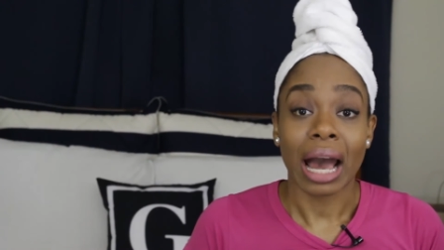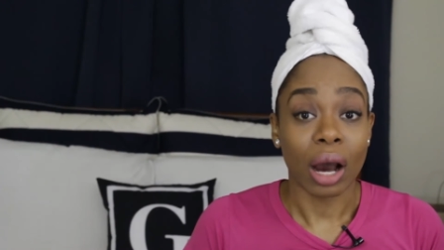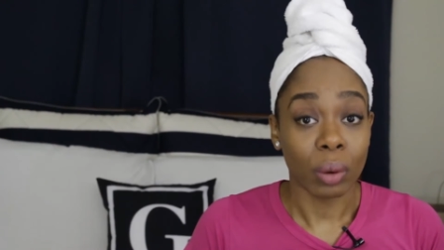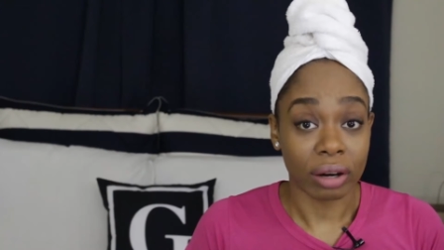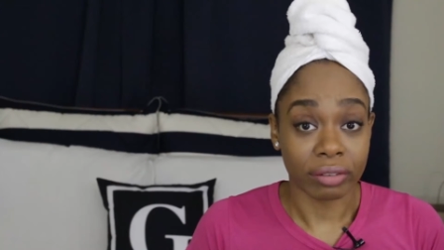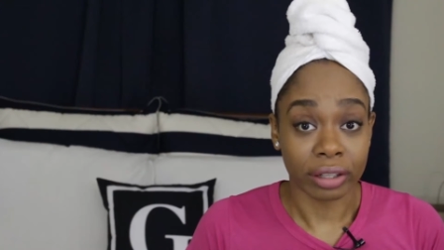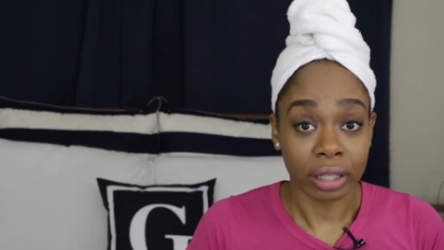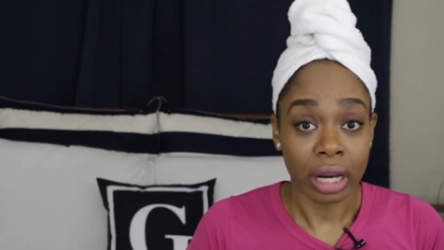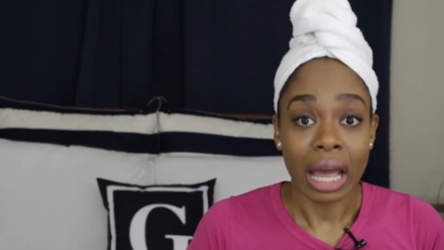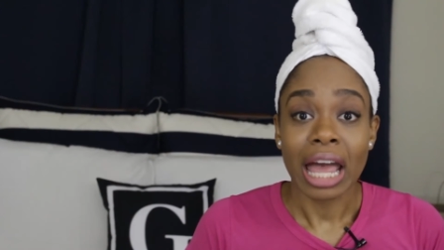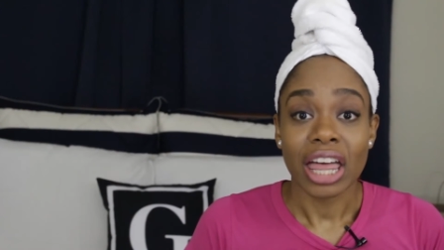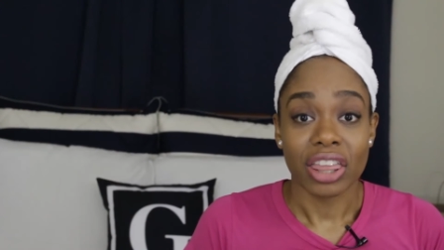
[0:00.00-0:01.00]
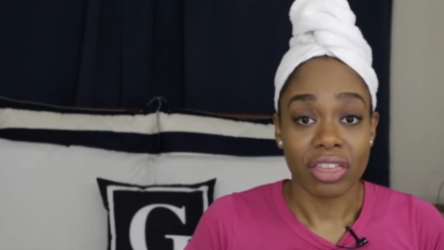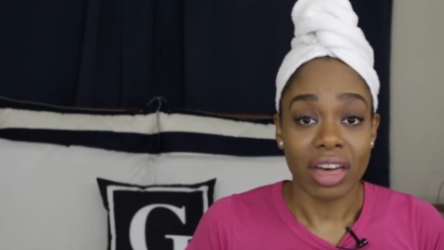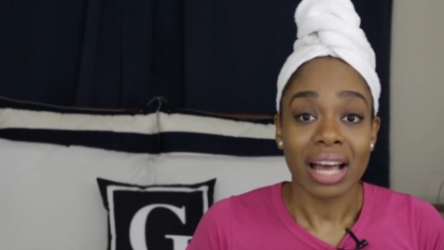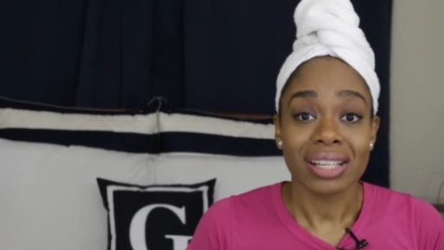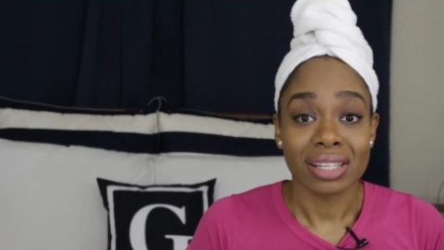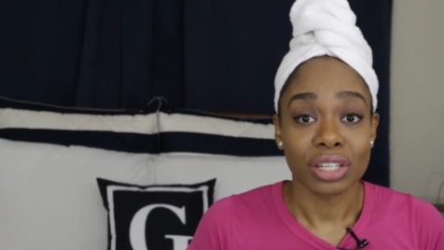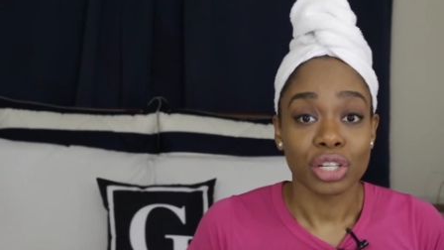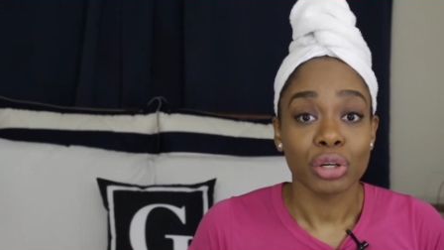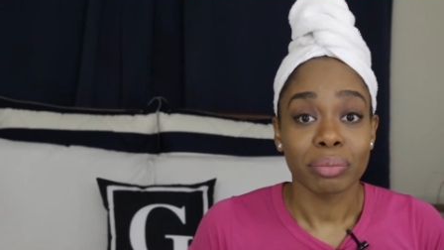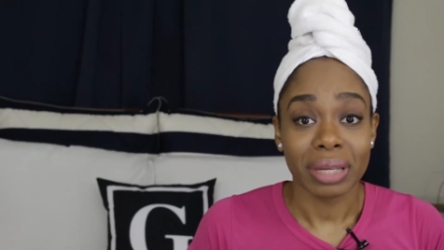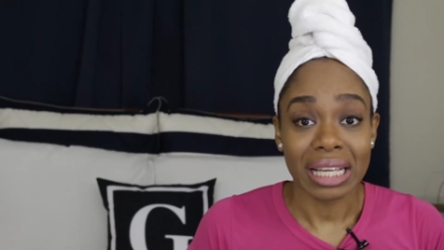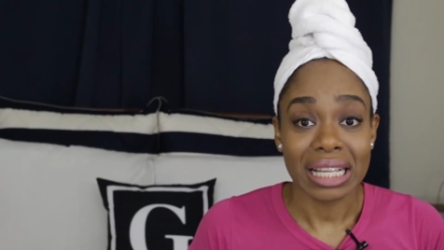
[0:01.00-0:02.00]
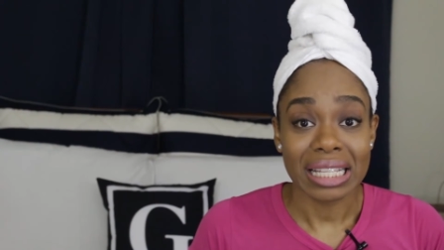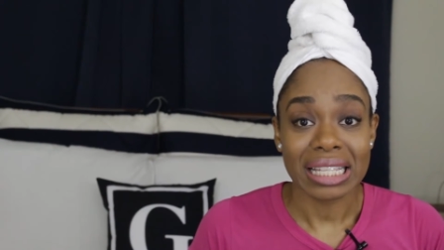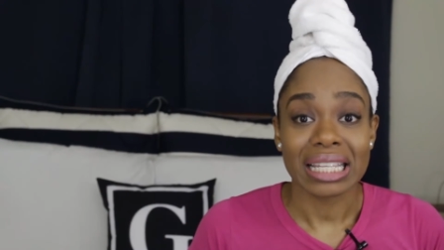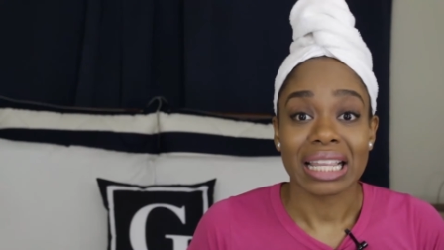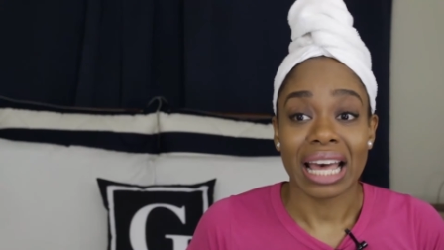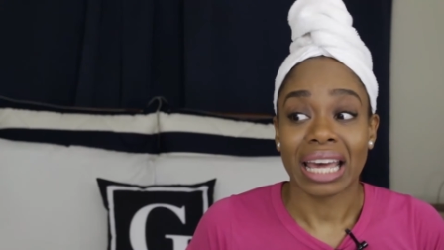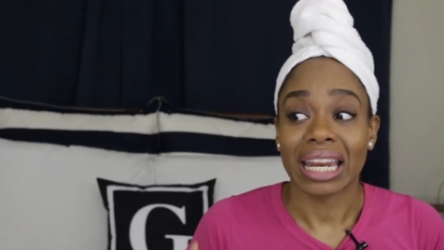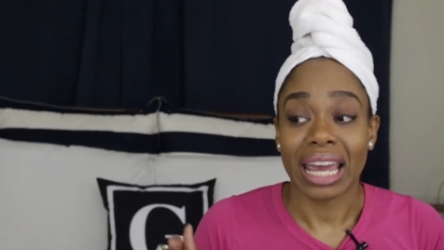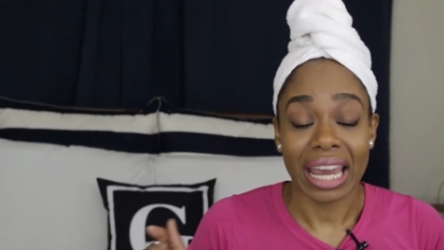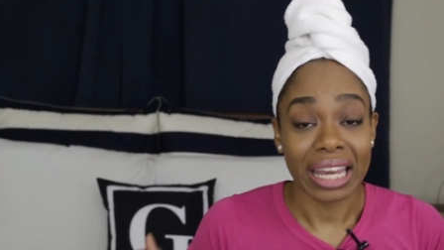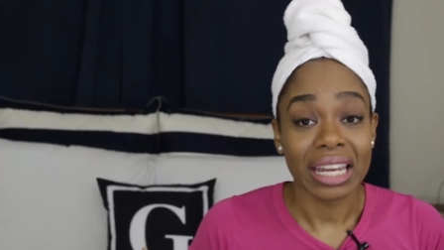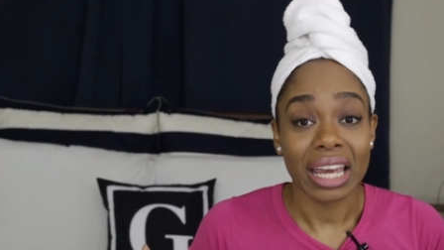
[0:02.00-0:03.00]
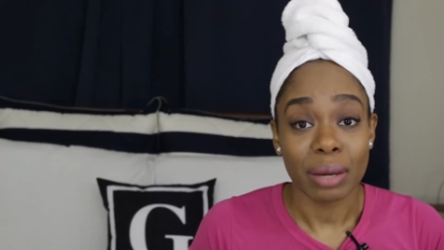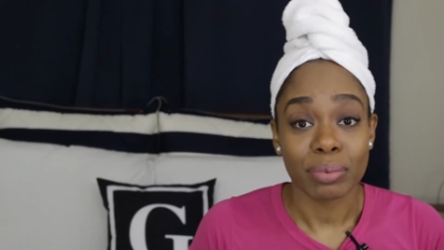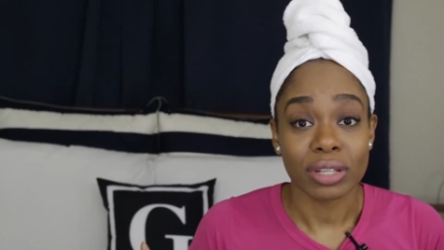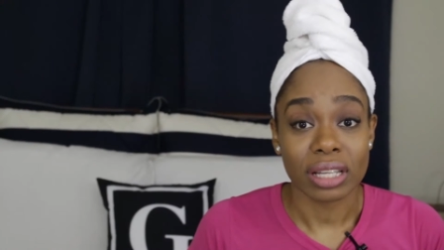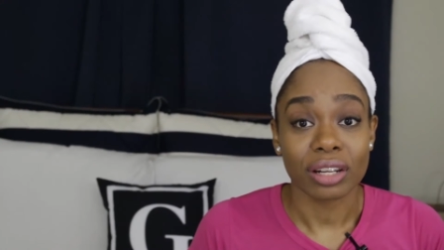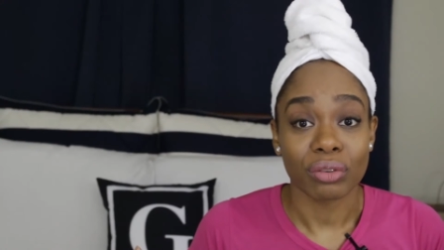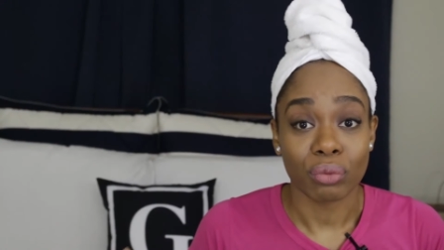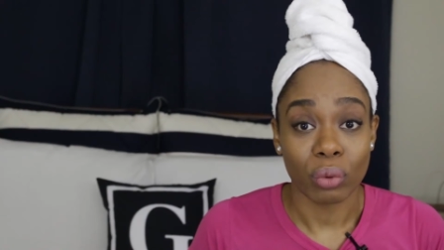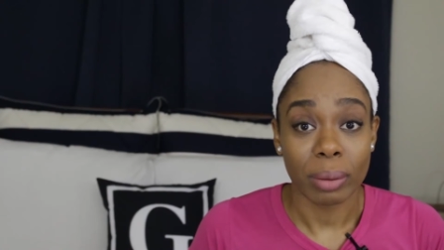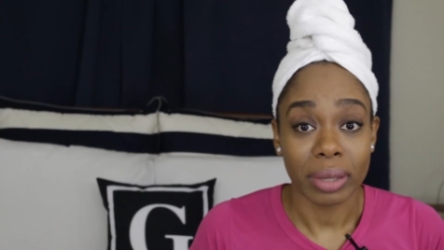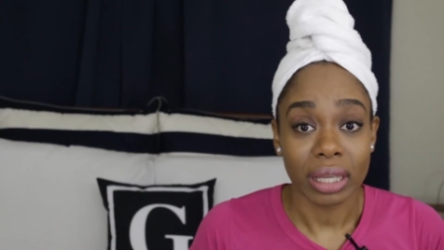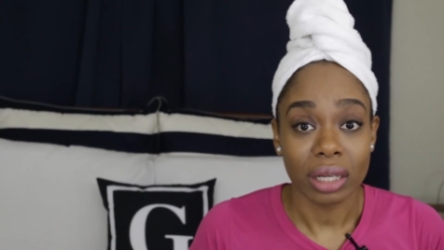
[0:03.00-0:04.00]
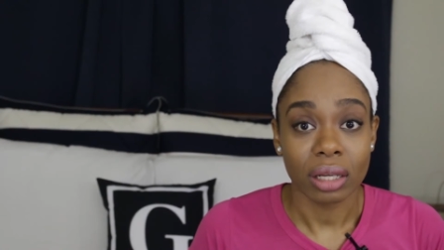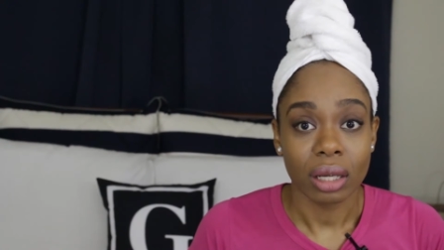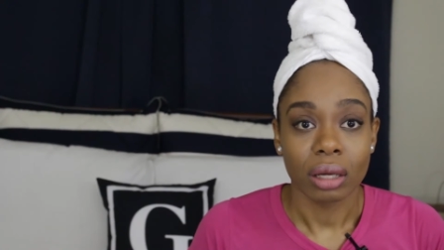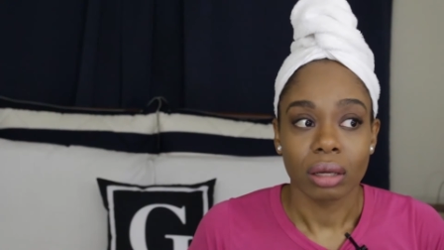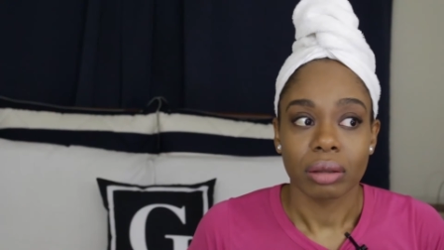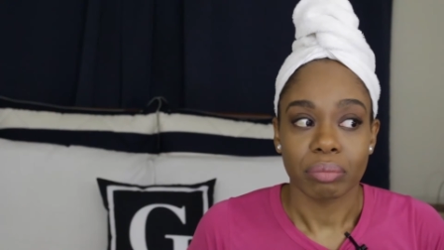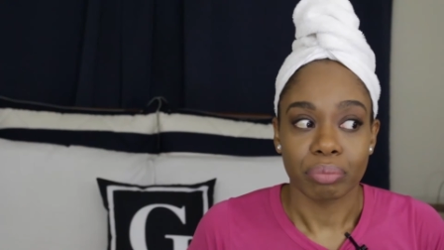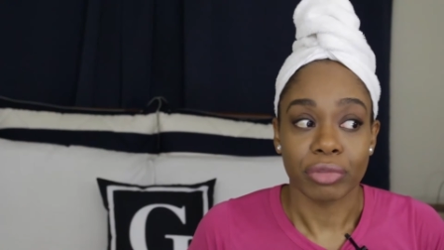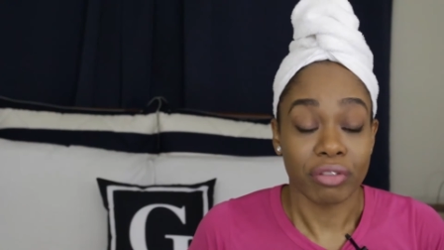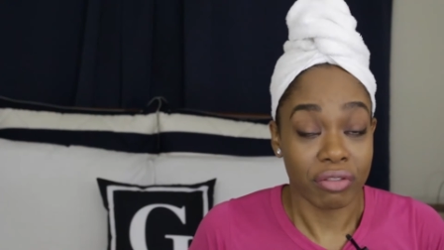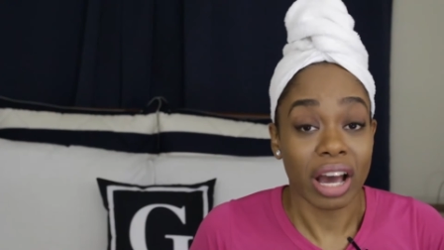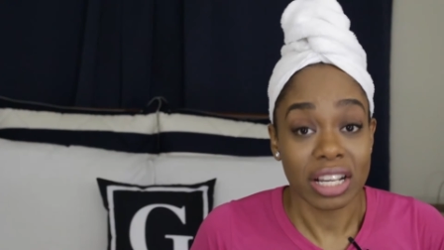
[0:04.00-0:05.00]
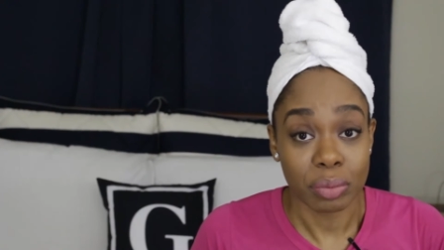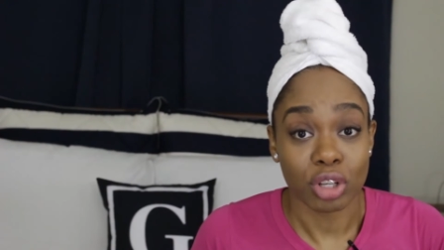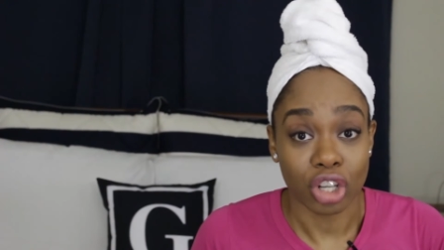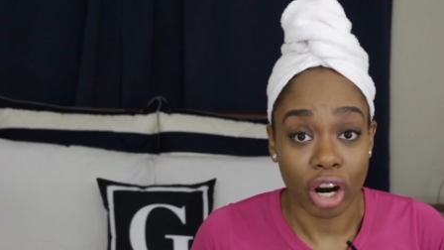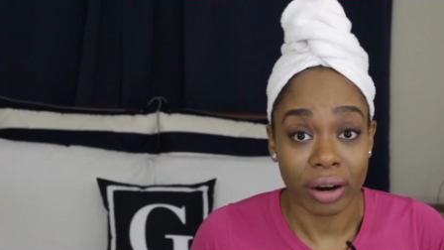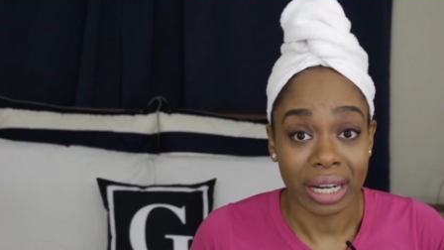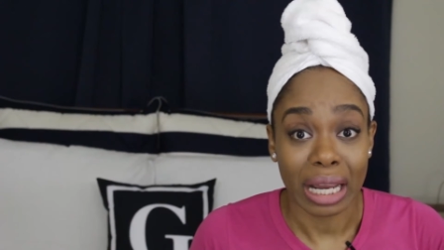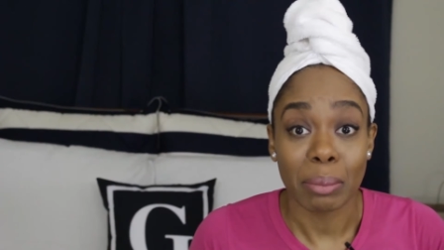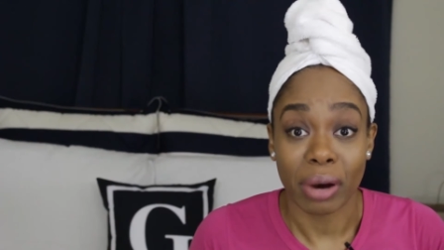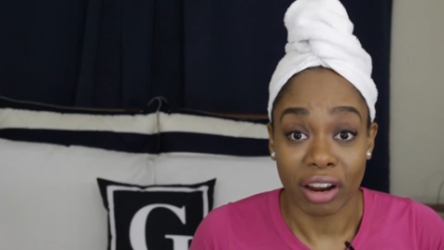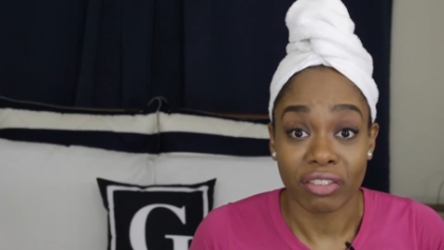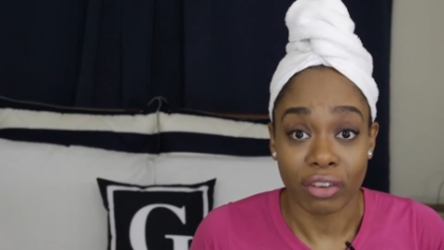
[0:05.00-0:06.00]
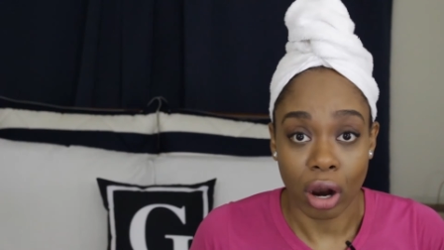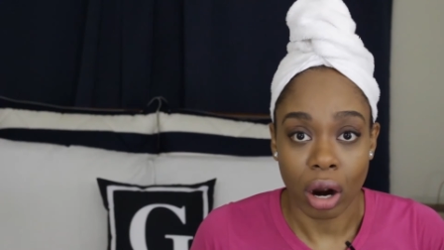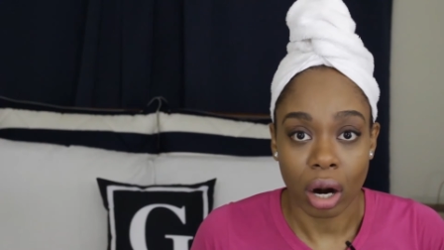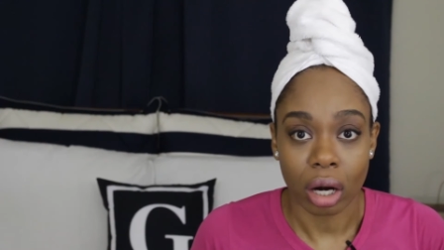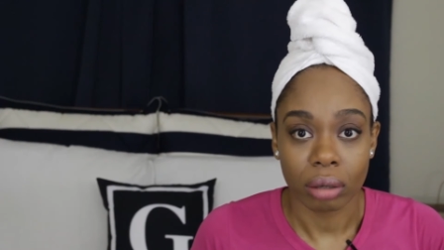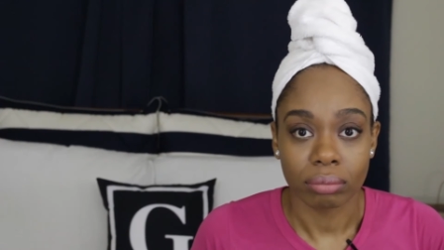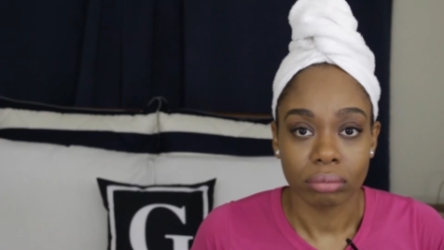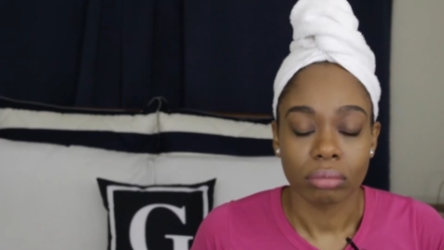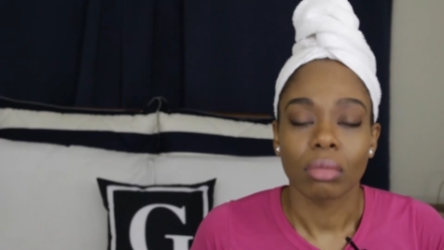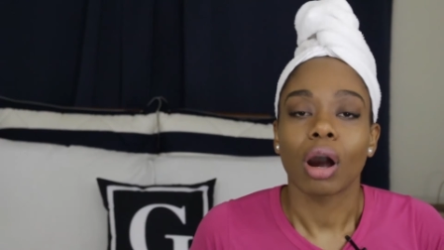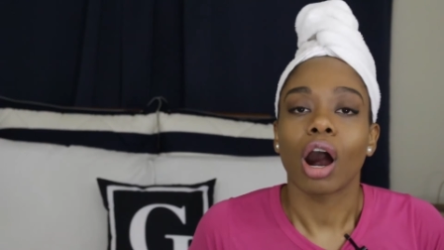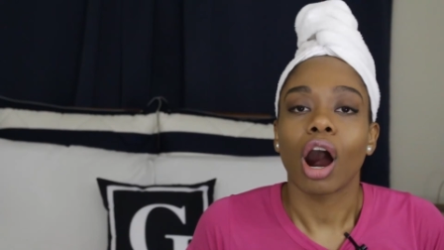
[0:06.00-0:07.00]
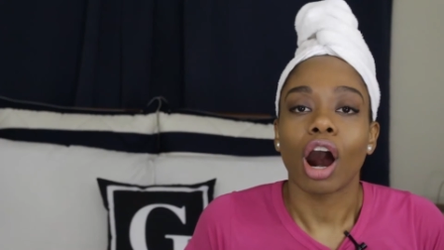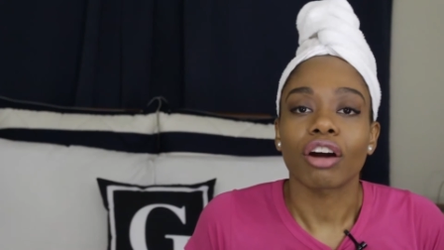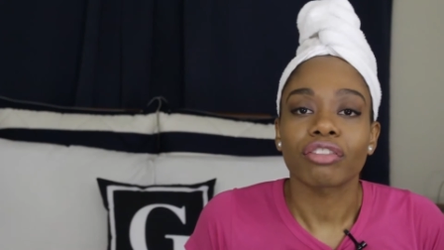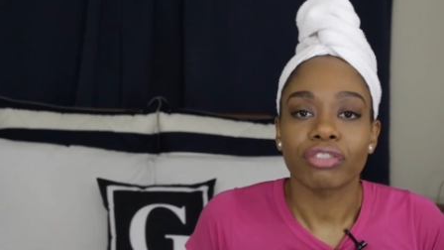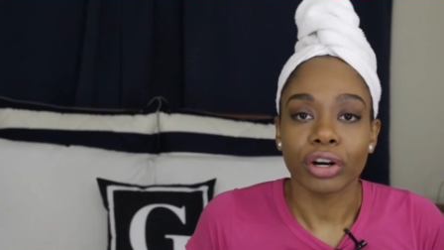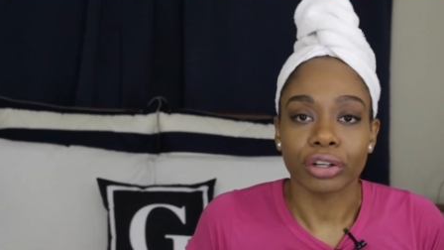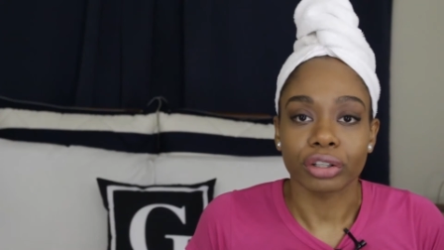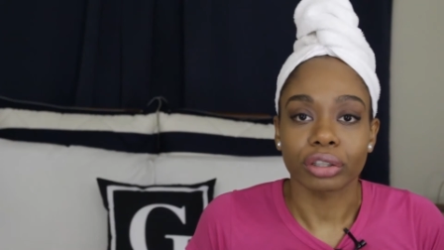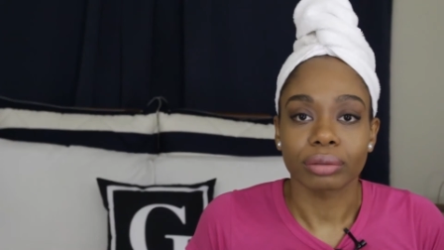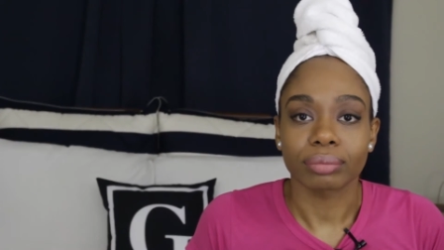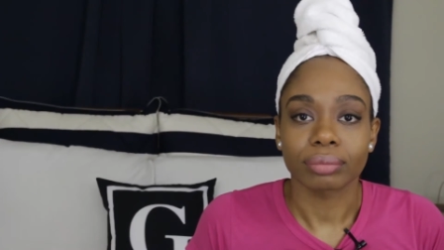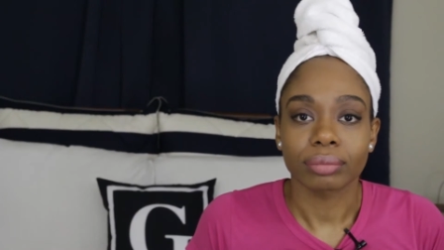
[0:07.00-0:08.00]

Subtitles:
However, that still means that 88% of women, the vast majority by far, are fertile.